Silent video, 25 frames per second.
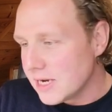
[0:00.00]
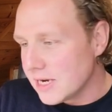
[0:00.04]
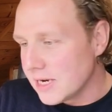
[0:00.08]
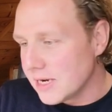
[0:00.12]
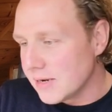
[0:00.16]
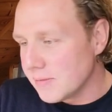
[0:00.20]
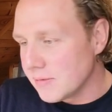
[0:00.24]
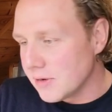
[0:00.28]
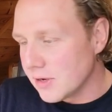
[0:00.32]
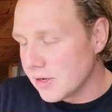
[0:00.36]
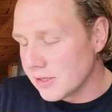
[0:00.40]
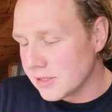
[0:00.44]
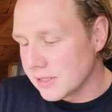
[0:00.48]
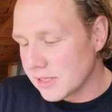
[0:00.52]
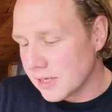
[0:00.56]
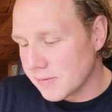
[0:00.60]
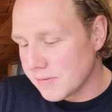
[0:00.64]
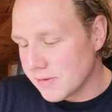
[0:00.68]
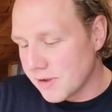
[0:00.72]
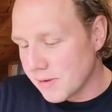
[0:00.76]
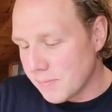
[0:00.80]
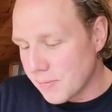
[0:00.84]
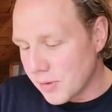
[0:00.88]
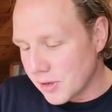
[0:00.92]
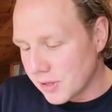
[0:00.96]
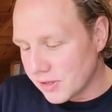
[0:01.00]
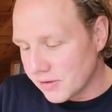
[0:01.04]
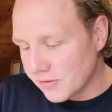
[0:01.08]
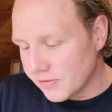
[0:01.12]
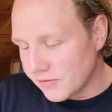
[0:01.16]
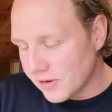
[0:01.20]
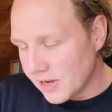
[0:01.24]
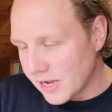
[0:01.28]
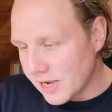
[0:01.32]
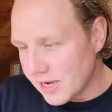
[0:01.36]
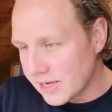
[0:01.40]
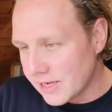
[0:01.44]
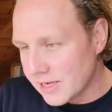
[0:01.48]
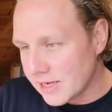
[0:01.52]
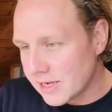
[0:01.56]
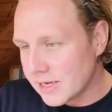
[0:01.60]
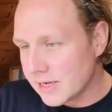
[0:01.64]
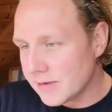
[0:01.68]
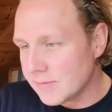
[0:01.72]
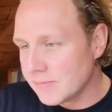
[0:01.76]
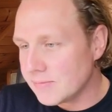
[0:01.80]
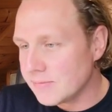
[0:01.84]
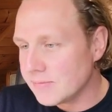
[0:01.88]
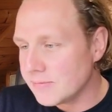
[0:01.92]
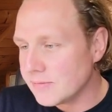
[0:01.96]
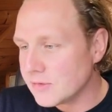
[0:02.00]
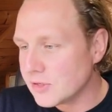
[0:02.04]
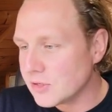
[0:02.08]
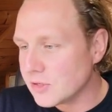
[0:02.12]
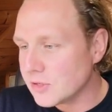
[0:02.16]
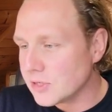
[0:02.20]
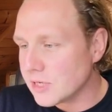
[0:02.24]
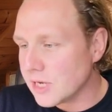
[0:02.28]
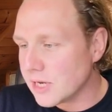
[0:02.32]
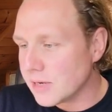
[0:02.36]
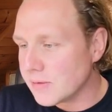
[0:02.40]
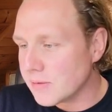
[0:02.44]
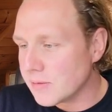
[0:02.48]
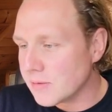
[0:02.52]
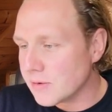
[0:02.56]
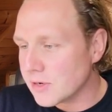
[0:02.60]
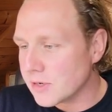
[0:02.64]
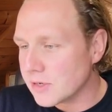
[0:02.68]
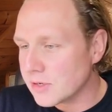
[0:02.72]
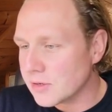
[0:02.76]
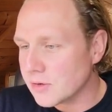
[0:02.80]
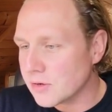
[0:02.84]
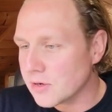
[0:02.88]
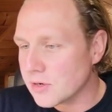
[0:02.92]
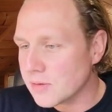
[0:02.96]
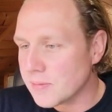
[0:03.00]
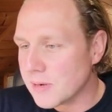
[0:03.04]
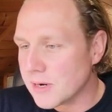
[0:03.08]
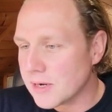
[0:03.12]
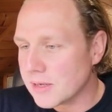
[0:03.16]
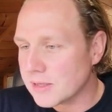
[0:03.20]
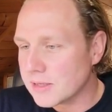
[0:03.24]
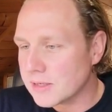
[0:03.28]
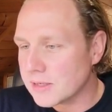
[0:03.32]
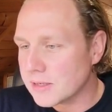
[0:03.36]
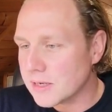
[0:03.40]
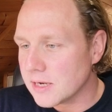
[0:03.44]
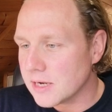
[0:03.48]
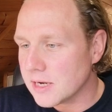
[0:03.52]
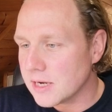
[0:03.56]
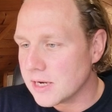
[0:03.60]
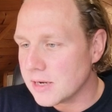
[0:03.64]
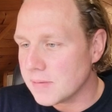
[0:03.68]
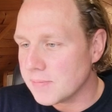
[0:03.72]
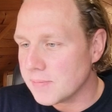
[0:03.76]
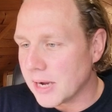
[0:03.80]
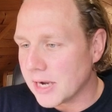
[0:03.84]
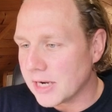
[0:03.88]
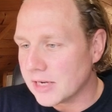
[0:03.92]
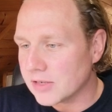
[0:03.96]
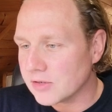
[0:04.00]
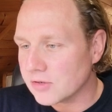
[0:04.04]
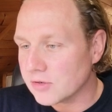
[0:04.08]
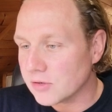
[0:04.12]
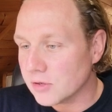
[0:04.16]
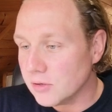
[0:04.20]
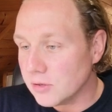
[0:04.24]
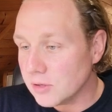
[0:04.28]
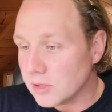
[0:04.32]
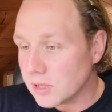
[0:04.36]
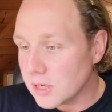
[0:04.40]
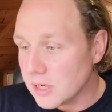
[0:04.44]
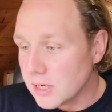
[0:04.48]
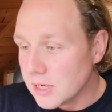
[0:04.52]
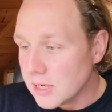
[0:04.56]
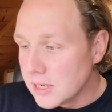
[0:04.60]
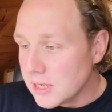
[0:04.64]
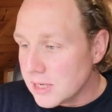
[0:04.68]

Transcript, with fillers: Um, last time we had butterfly. Um, today we want to talk about uh, backstroke,